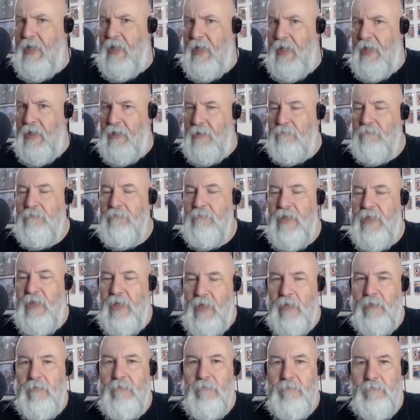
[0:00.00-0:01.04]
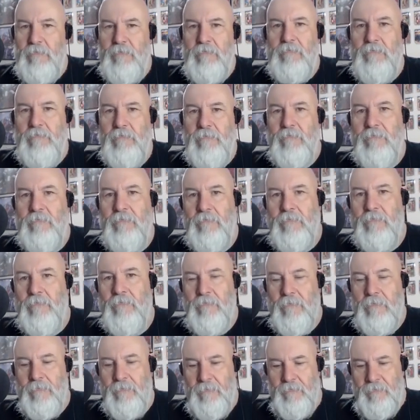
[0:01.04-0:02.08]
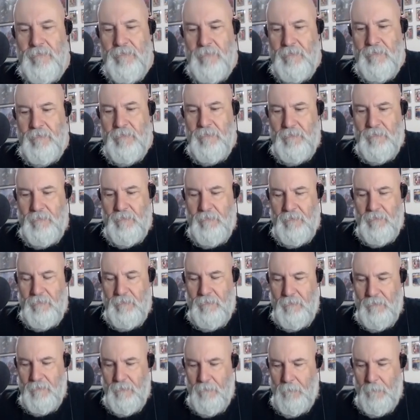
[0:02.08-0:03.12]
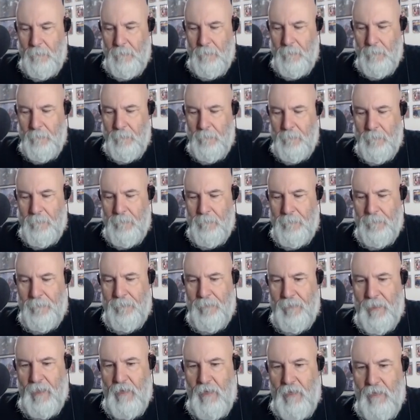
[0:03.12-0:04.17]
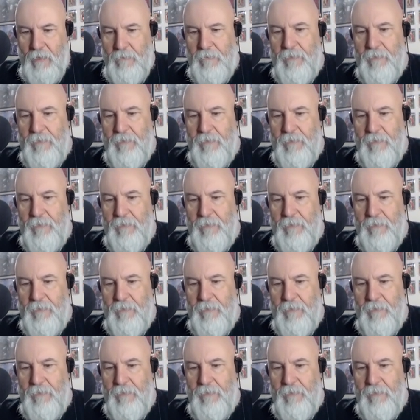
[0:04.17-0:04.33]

yeah, three or four yeah. of these hidden camera things. Wow.